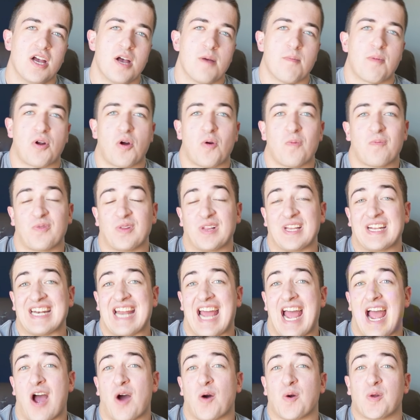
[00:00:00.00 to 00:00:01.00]
But hopefully
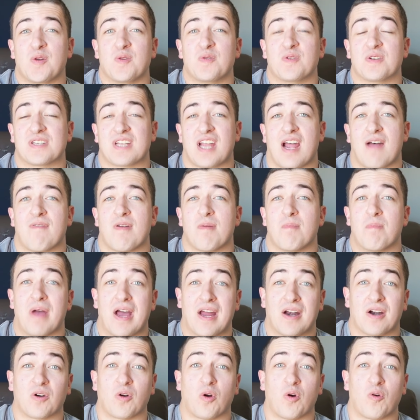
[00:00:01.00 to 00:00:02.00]
now you just have a
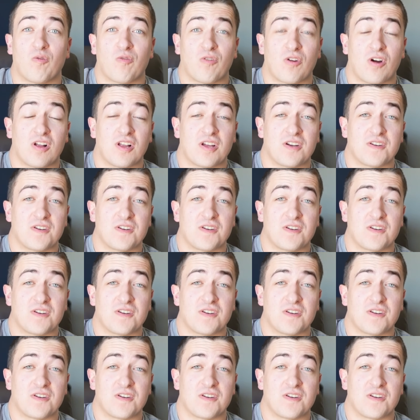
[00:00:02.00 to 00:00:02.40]
better overall